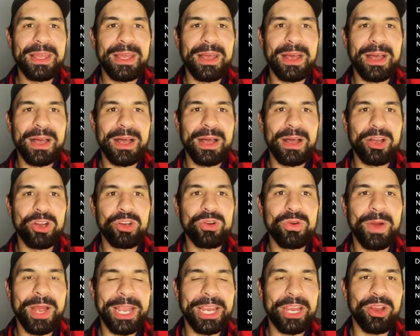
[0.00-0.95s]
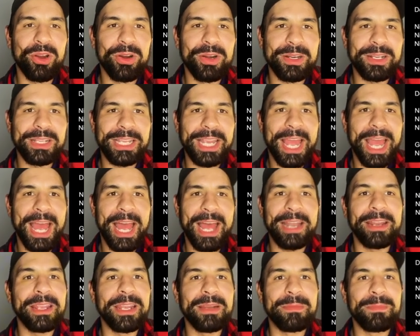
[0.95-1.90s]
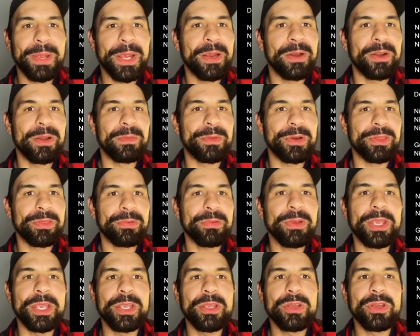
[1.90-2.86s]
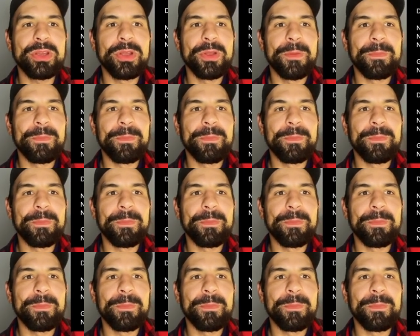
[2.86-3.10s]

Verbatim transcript: uh, who I currently had in pair number three,